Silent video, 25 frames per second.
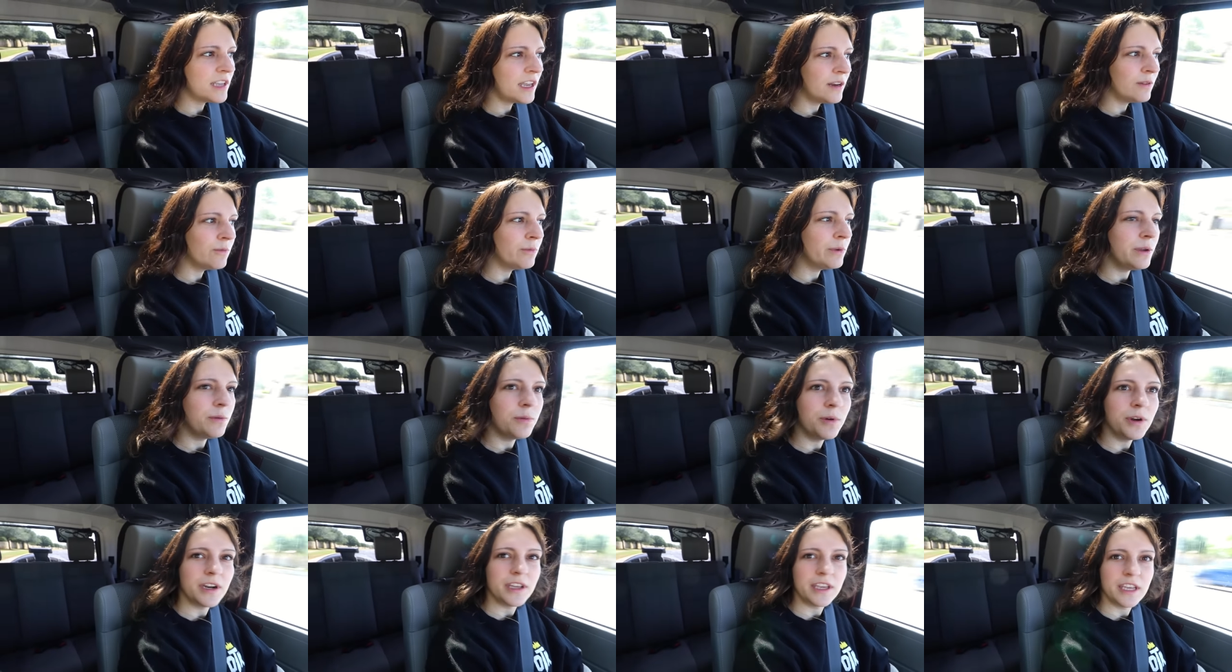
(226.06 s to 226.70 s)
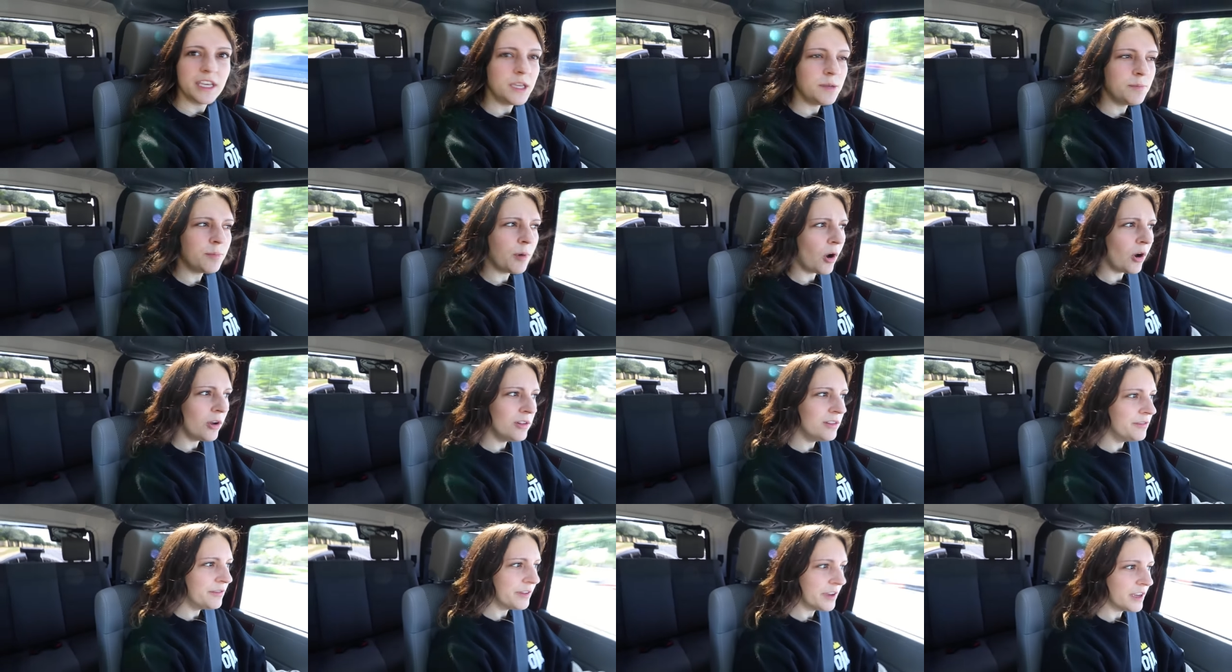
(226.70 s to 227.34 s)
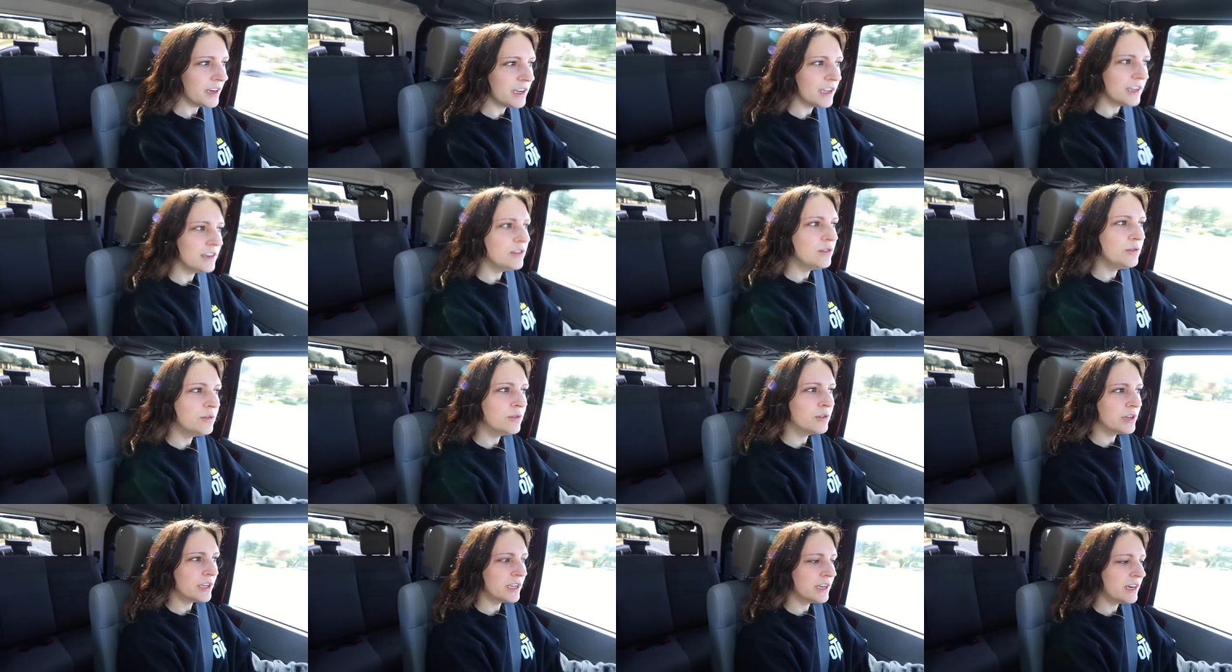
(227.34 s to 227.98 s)
and we want to keep all of it, and
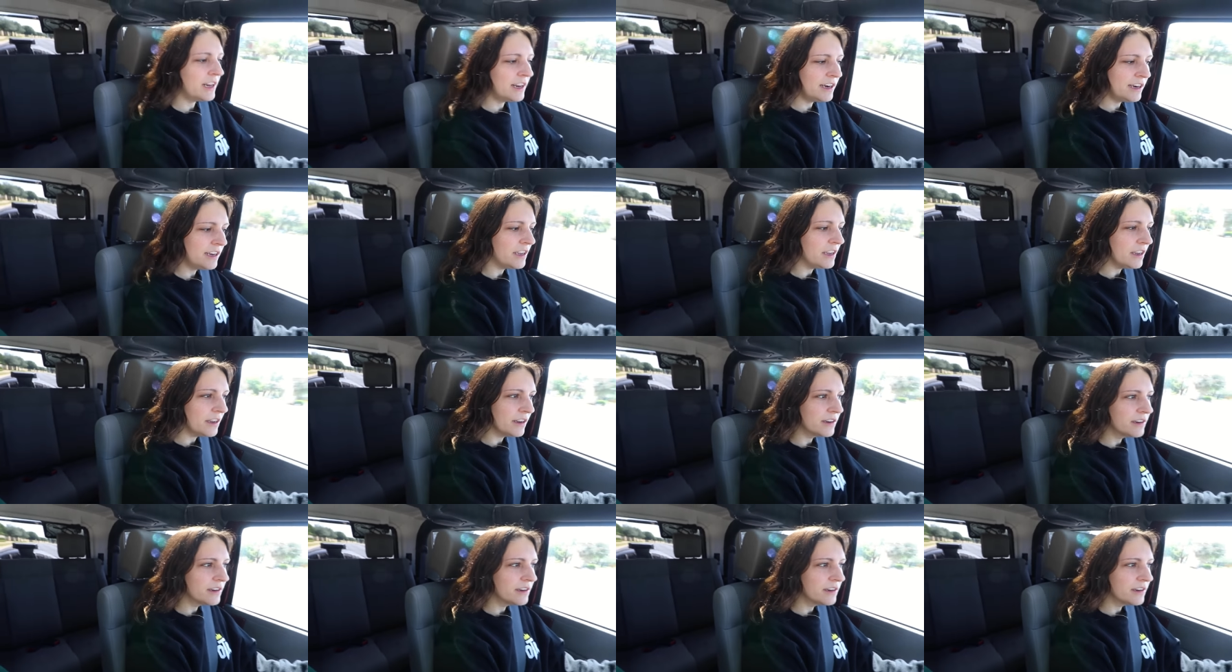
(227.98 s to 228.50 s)
you don't get any.